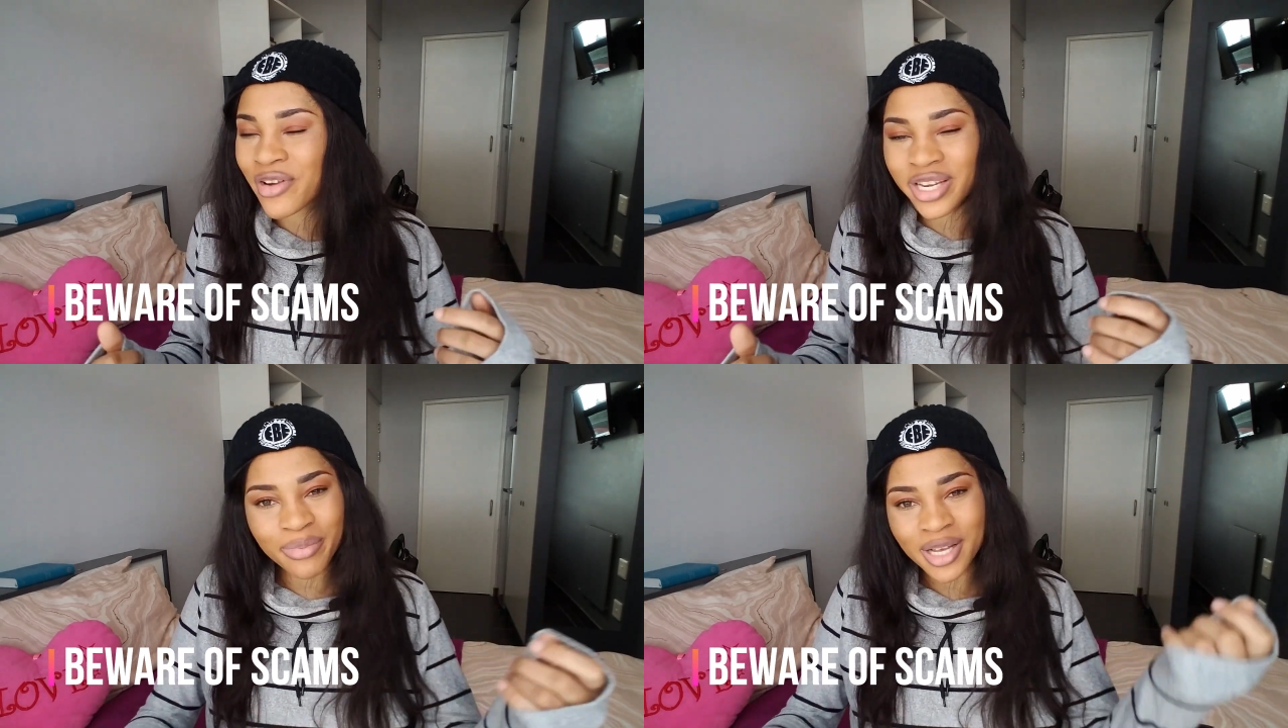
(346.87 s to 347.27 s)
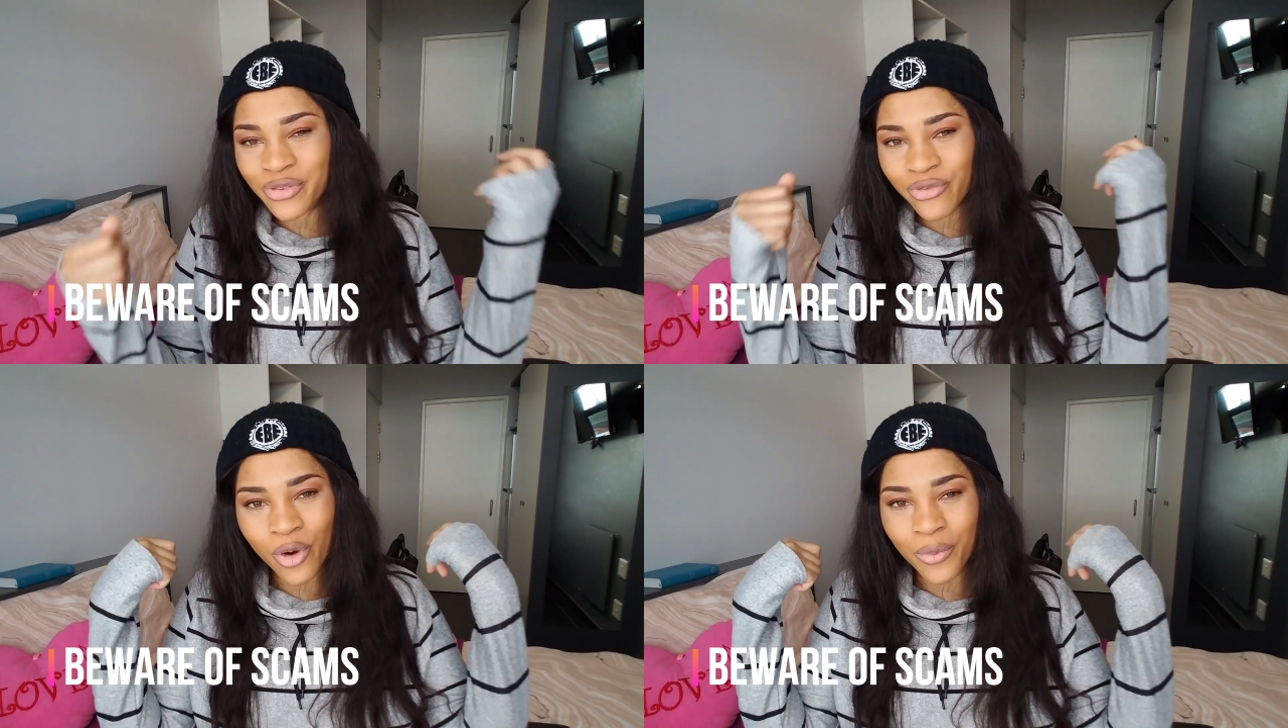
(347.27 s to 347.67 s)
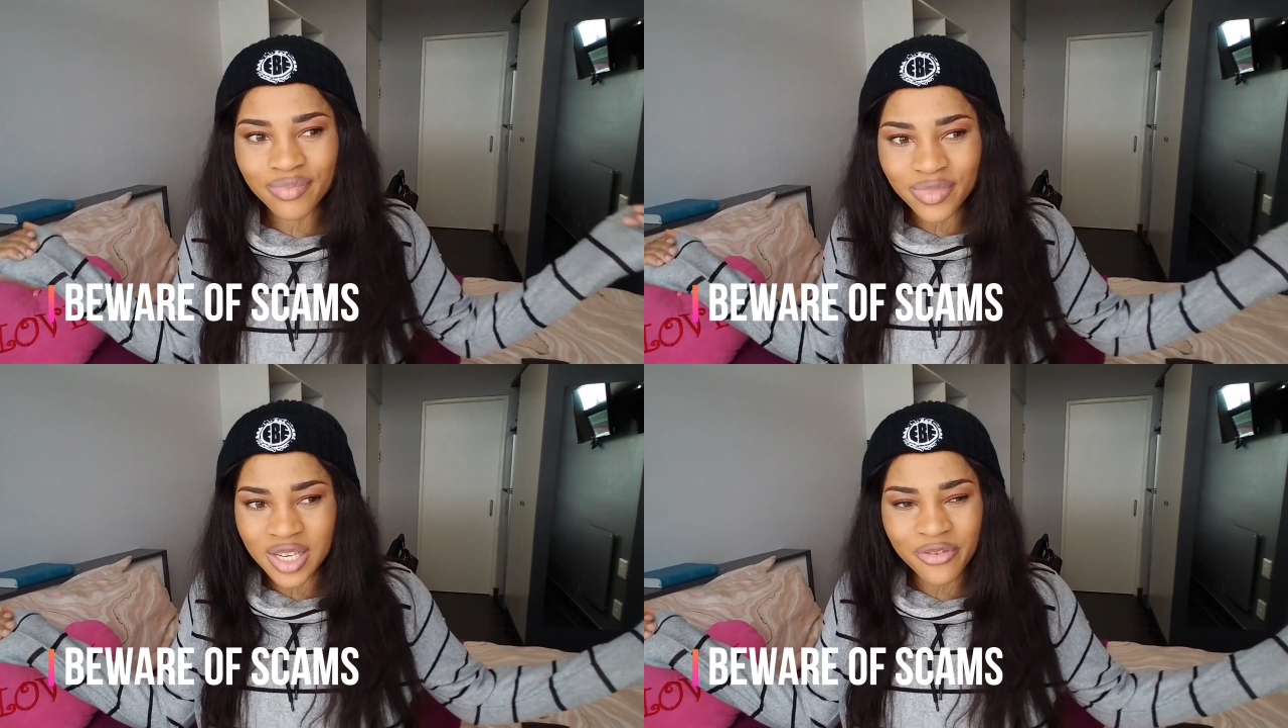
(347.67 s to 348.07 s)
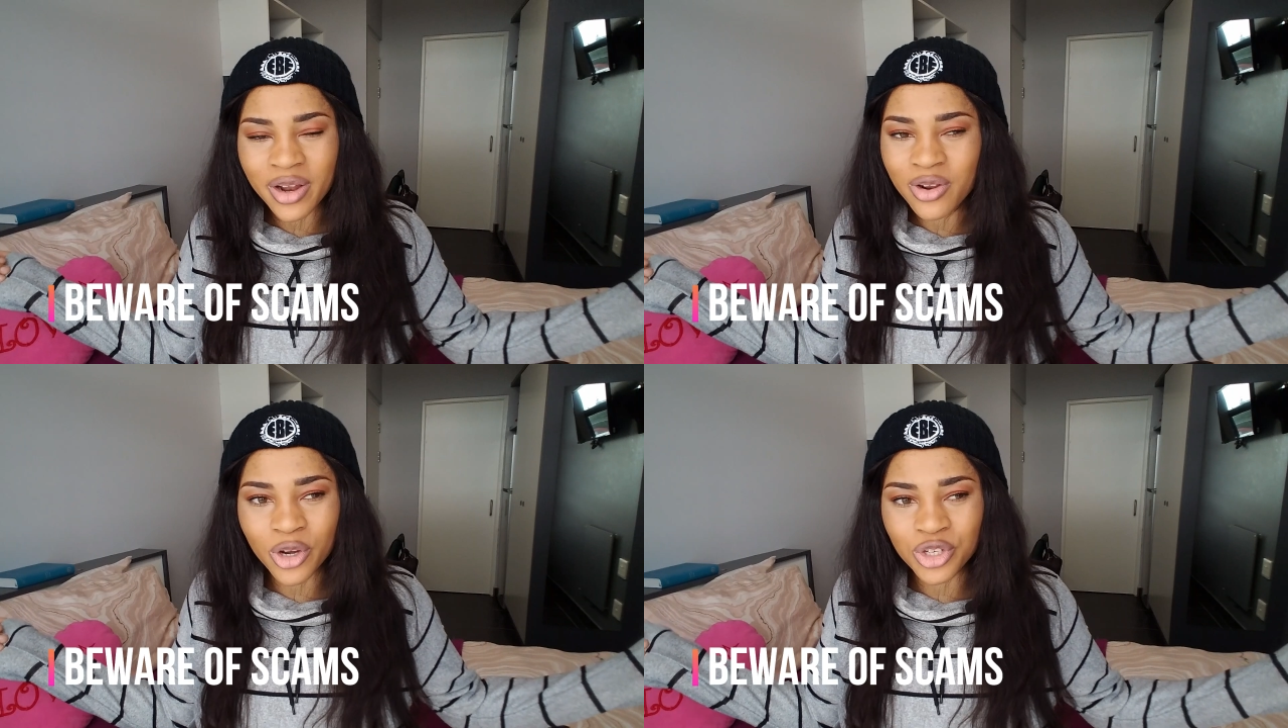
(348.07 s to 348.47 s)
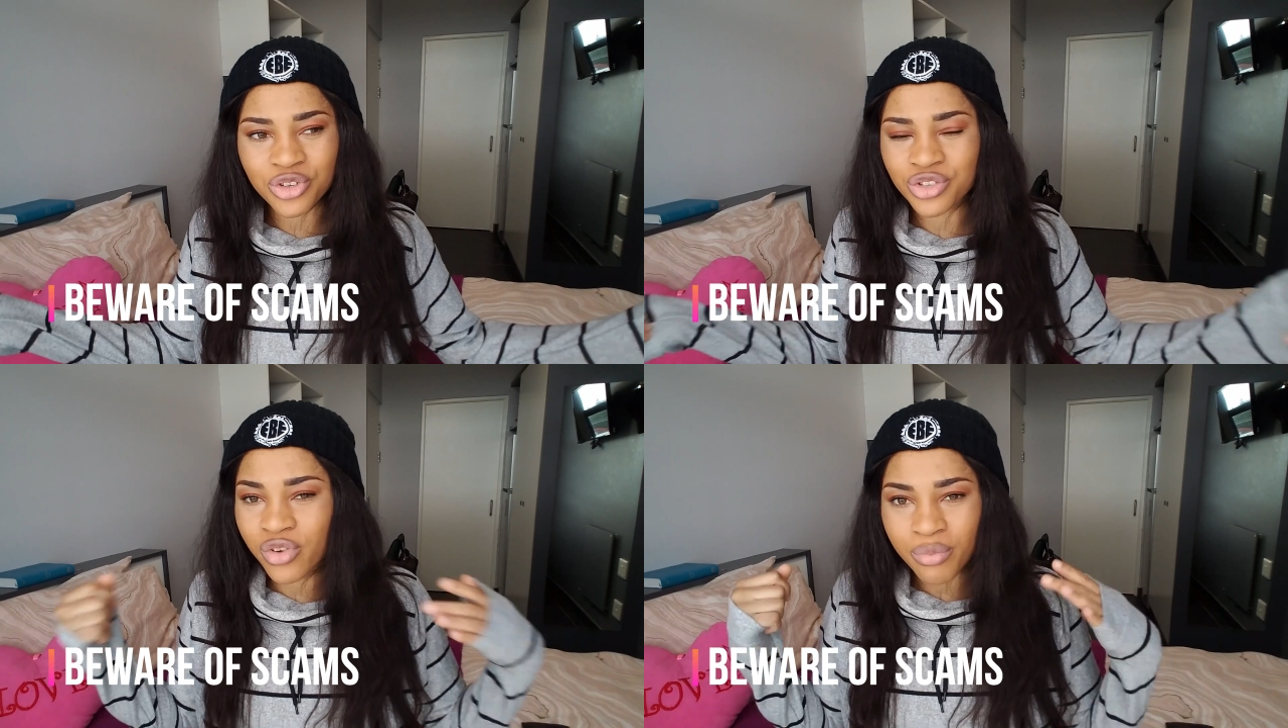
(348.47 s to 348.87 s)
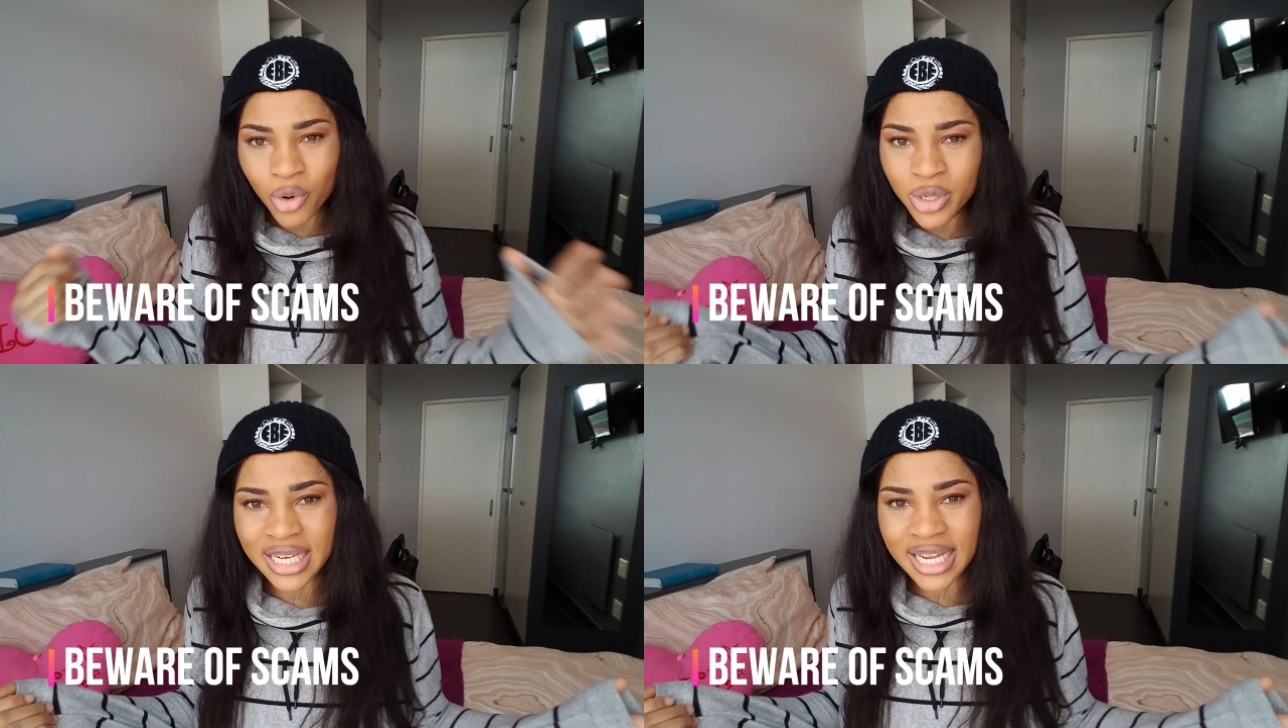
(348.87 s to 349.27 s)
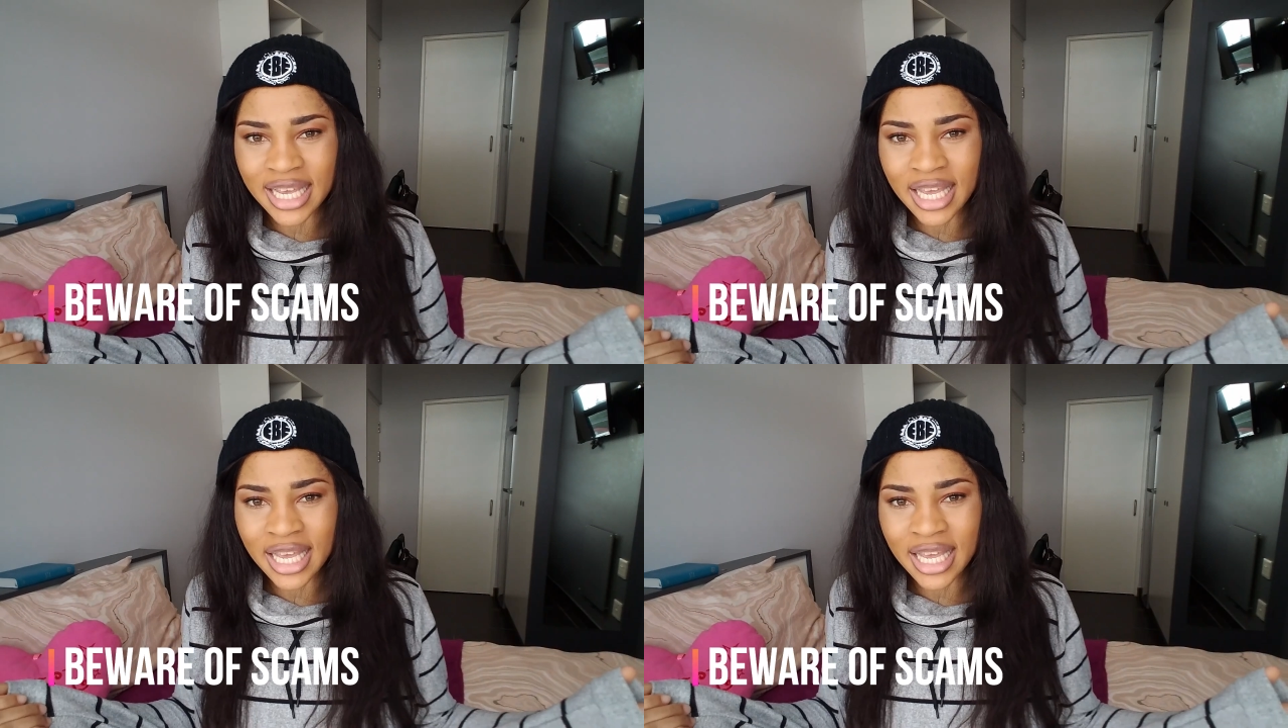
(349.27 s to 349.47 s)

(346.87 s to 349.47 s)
arrangements from different countries remotely.